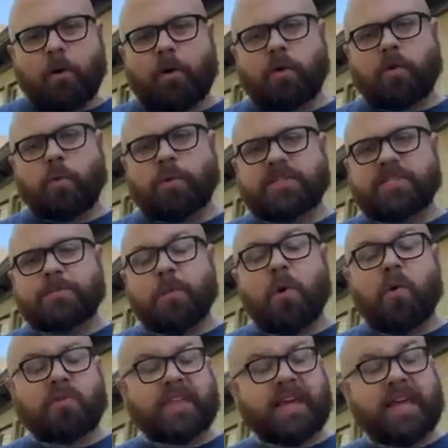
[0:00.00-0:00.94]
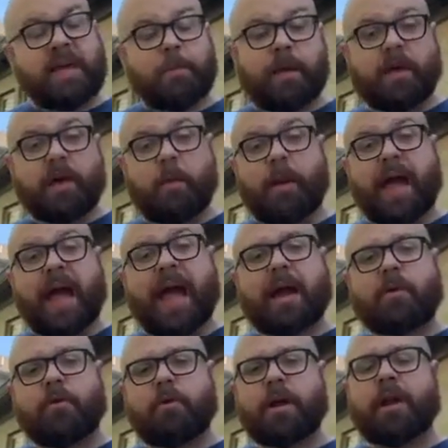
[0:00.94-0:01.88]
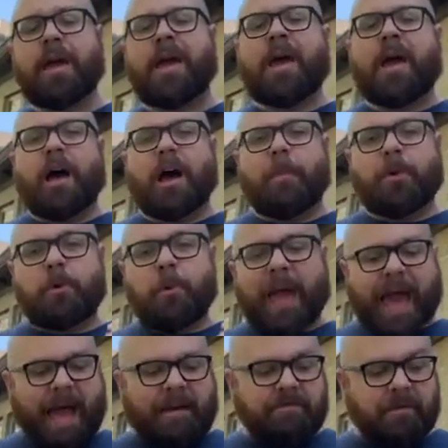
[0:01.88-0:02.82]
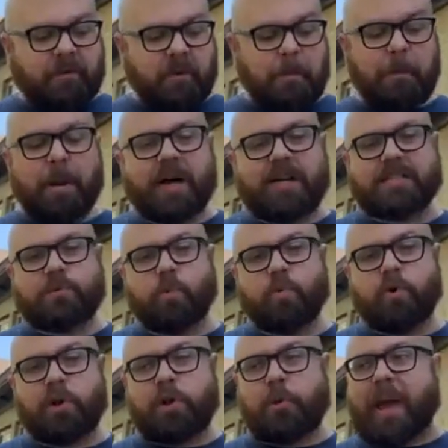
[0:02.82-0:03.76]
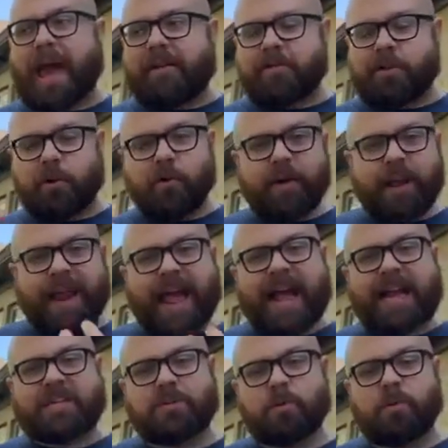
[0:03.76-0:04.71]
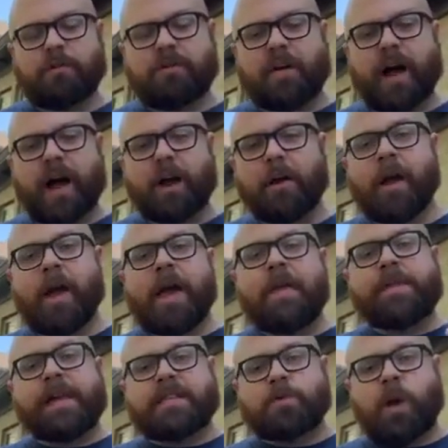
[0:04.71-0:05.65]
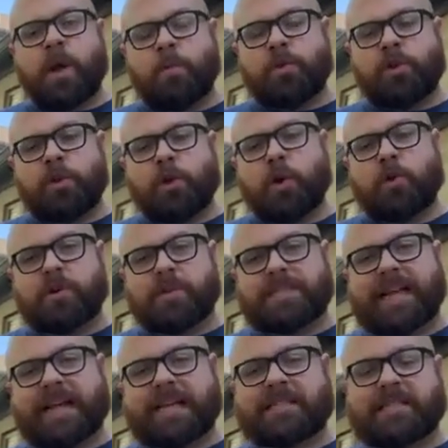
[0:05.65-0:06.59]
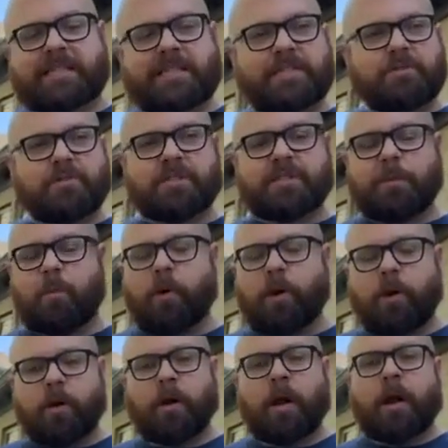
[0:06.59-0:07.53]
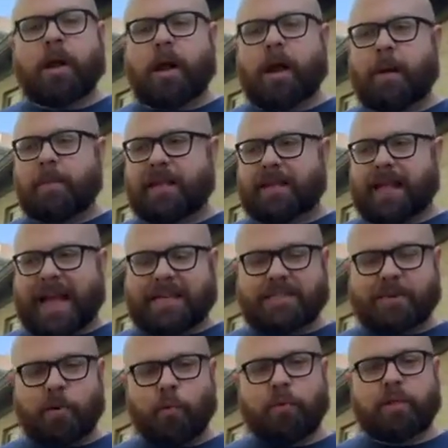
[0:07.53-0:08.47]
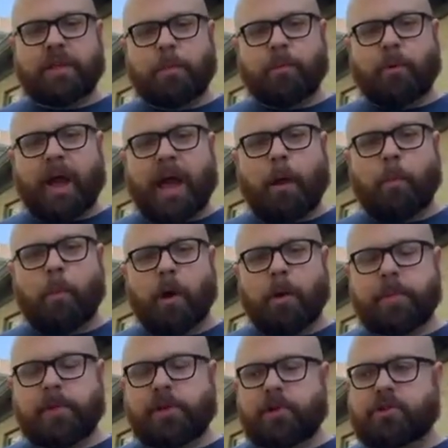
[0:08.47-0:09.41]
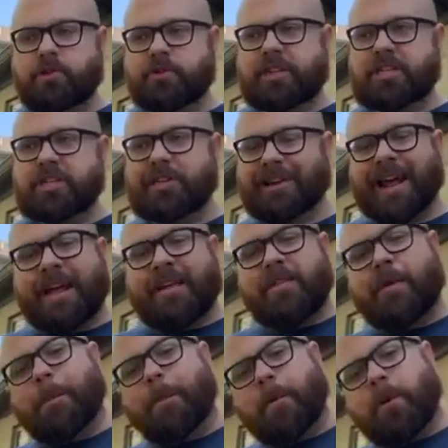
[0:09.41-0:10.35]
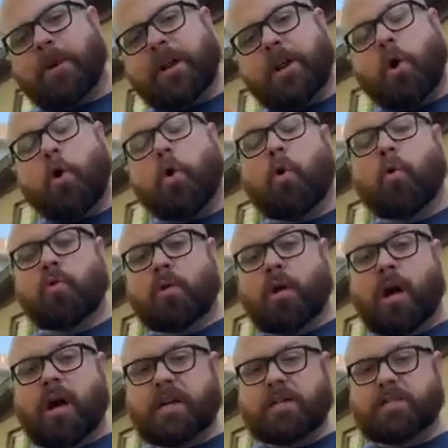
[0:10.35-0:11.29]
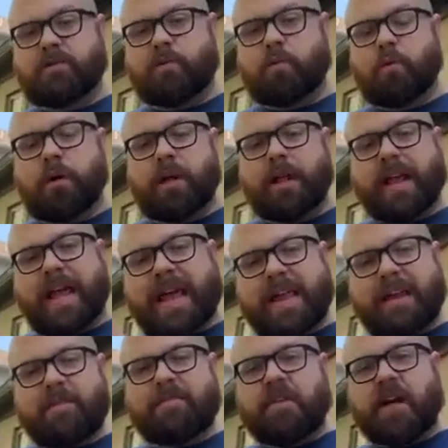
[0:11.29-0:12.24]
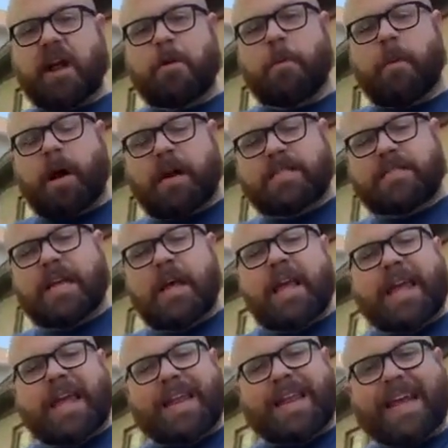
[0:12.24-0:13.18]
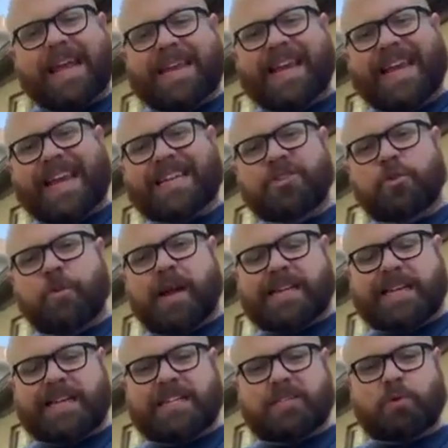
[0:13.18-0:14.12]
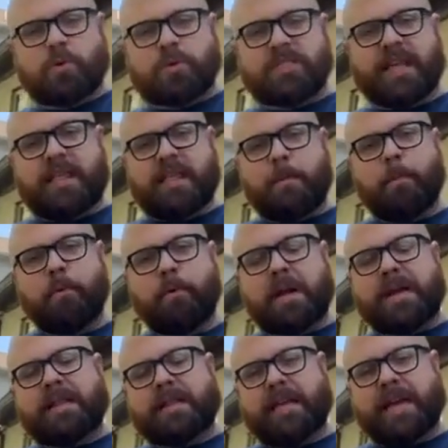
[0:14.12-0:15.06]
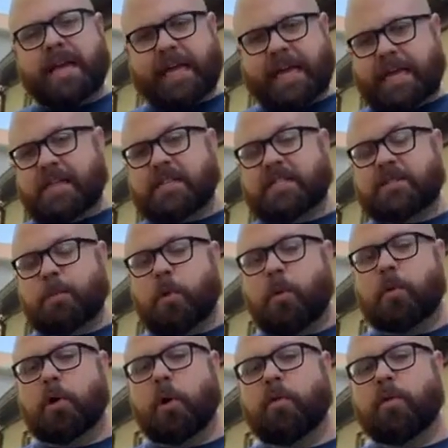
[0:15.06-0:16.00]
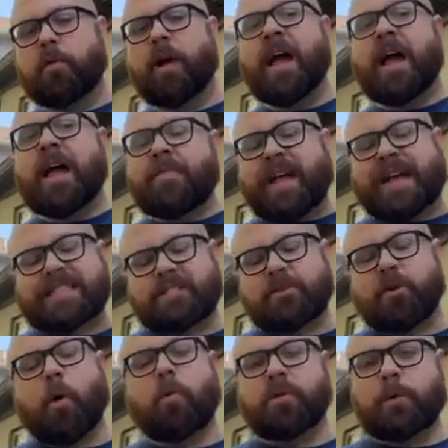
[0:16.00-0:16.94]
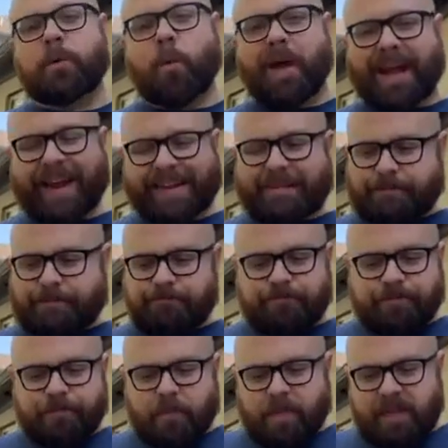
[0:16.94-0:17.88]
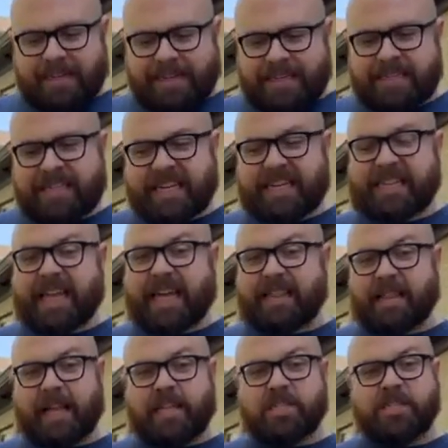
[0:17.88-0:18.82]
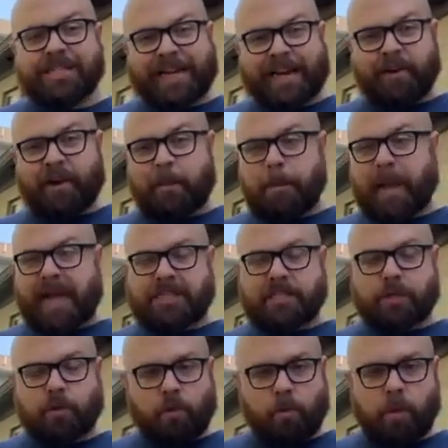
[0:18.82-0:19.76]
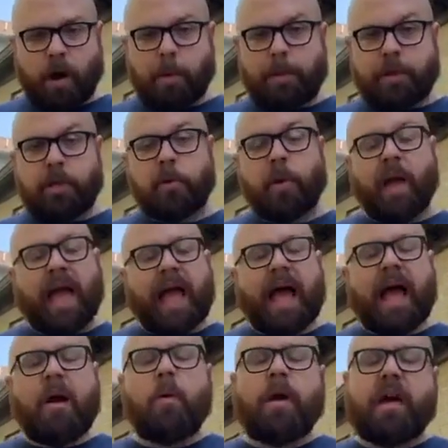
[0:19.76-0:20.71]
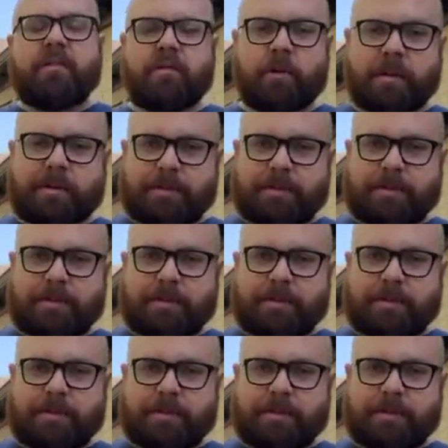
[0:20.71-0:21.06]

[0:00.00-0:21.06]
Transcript: it with smoke that can become acrid, you have to combust wood. You have to create actual fire. That's why when you go to Texas or somewhere that has a really proud barbecue tradition, they're burning whole logs of wood in a firebox in an indirect heat source, and then bringing the heat and the smoke over. That's the only way to get that legendary magical barbecue. However,